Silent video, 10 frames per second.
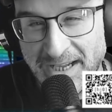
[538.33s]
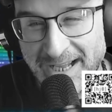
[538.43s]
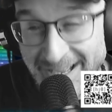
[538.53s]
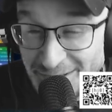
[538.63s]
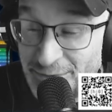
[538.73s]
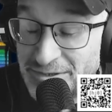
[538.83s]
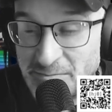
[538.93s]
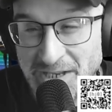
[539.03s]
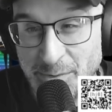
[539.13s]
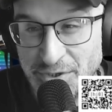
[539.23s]
I used them
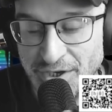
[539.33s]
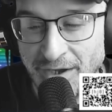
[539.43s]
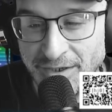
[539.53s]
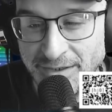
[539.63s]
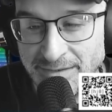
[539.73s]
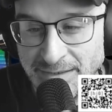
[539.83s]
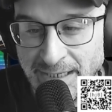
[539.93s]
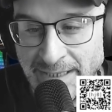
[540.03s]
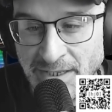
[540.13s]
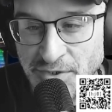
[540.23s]
when I was younger
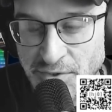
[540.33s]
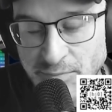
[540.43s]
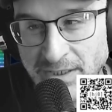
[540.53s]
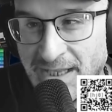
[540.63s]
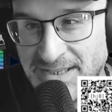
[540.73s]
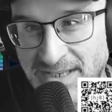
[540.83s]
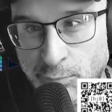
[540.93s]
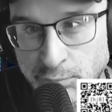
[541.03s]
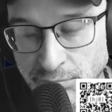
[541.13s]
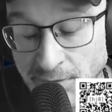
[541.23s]
and then just realized
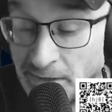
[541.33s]
I really